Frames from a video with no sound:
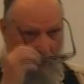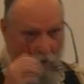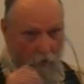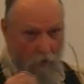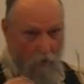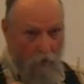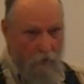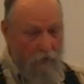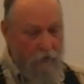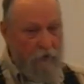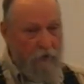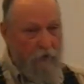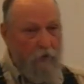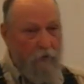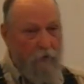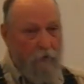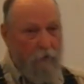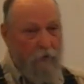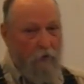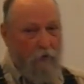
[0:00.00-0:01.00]
On the
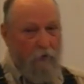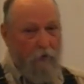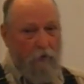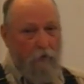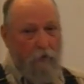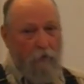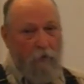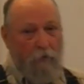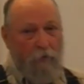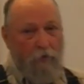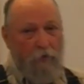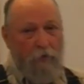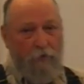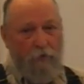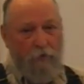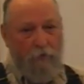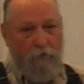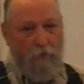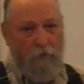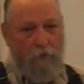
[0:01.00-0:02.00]
statement, not on
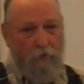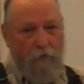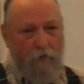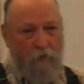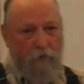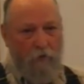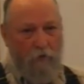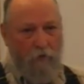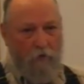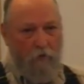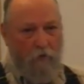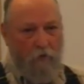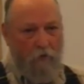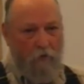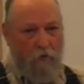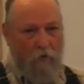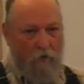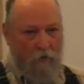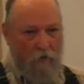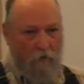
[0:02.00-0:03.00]
Peter,
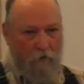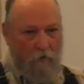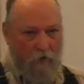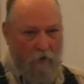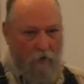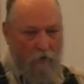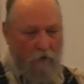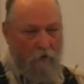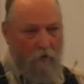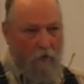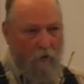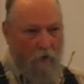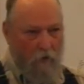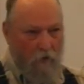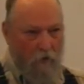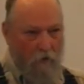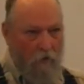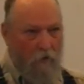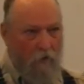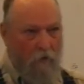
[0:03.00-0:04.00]
on that uh,
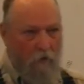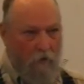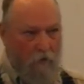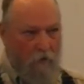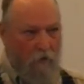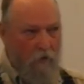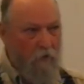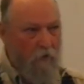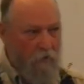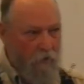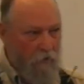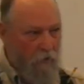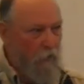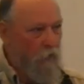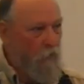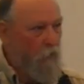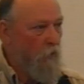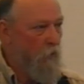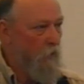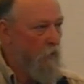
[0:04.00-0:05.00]

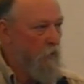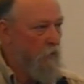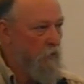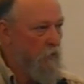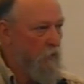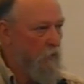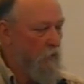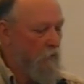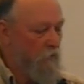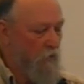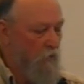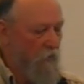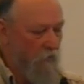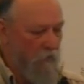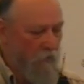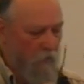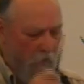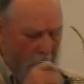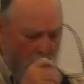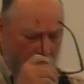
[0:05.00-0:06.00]
you are the Son of the living